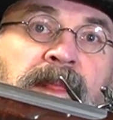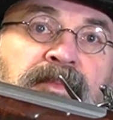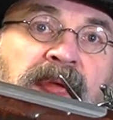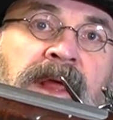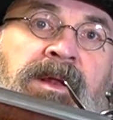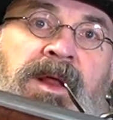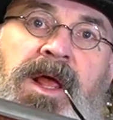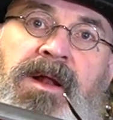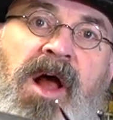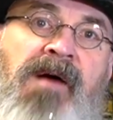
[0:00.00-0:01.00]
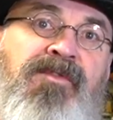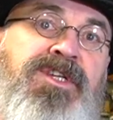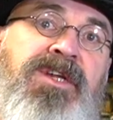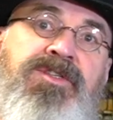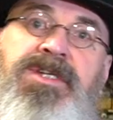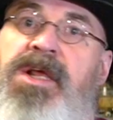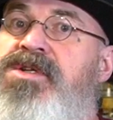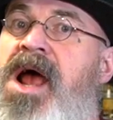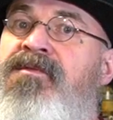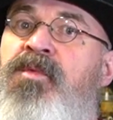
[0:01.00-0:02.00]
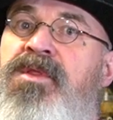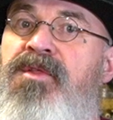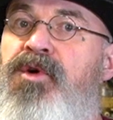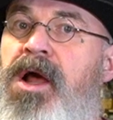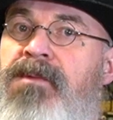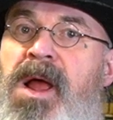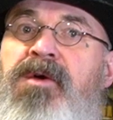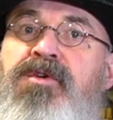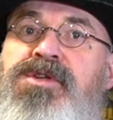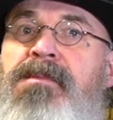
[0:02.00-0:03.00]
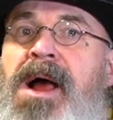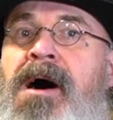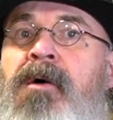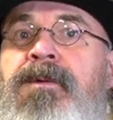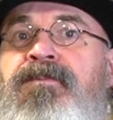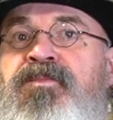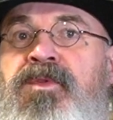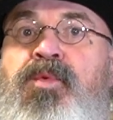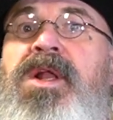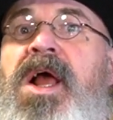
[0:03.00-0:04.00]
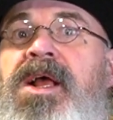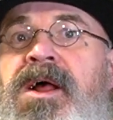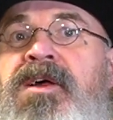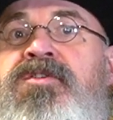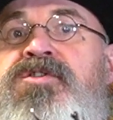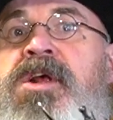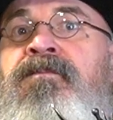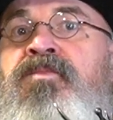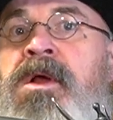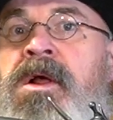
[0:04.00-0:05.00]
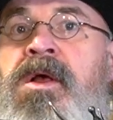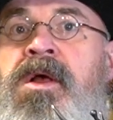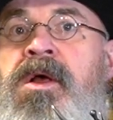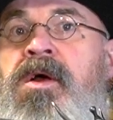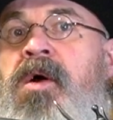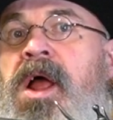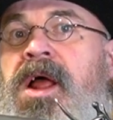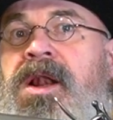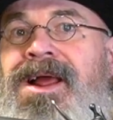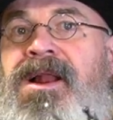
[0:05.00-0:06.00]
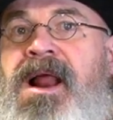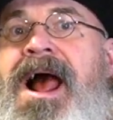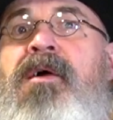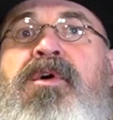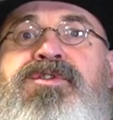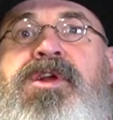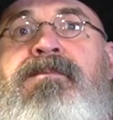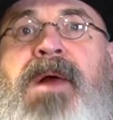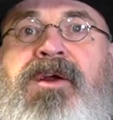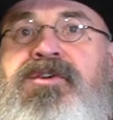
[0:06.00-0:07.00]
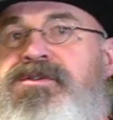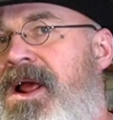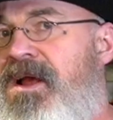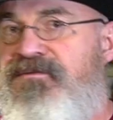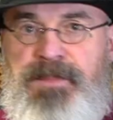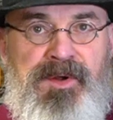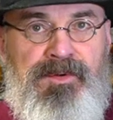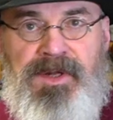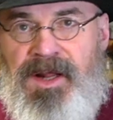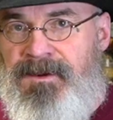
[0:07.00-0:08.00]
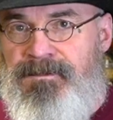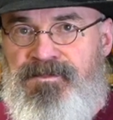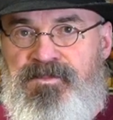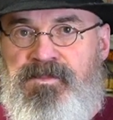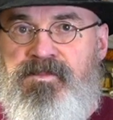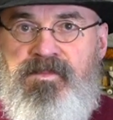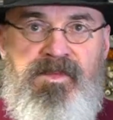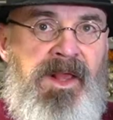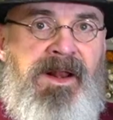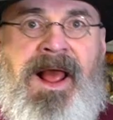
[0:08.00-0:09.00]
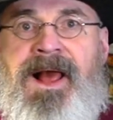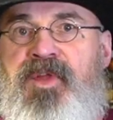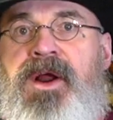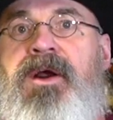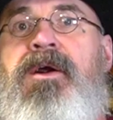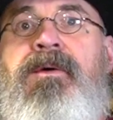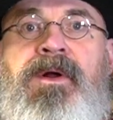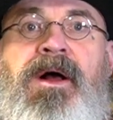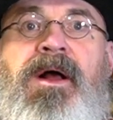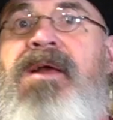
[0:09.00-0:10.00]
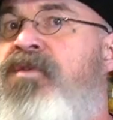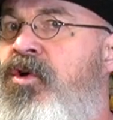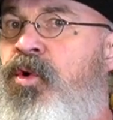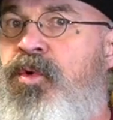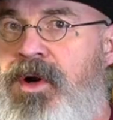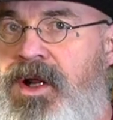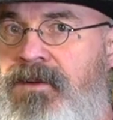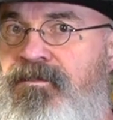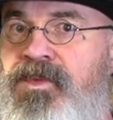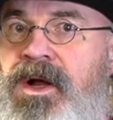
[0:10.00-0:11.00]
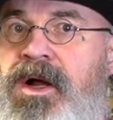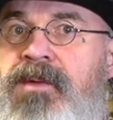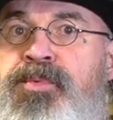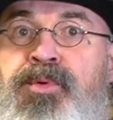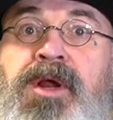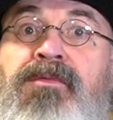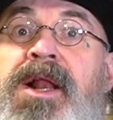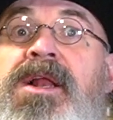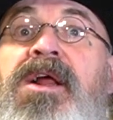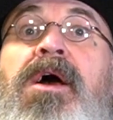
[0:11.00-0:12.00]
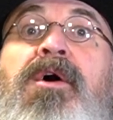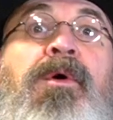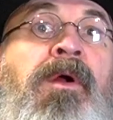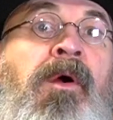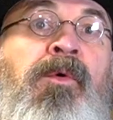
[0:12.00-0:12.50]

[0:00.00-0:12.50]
in conversations he was having with other gun makers about 3-day guns and how those gun makers may have built and had their inventory pre-ready to go or